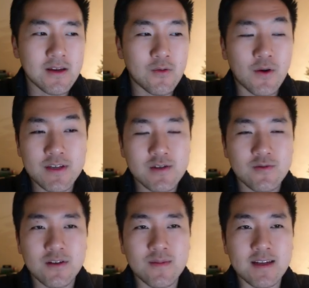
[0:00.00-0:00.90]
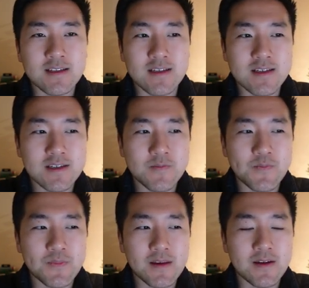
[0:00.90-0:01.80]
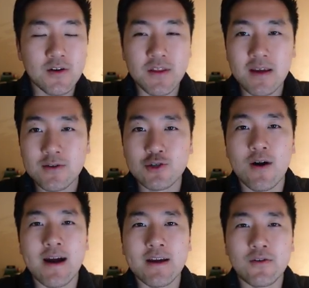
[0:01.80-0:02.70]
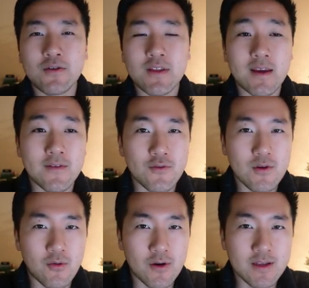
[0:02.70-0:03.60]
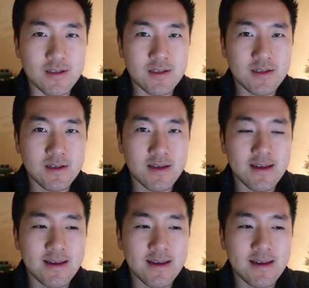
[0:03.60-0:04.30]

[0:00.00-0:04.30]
What this really means is, you think of a triangle, you think of 3 points.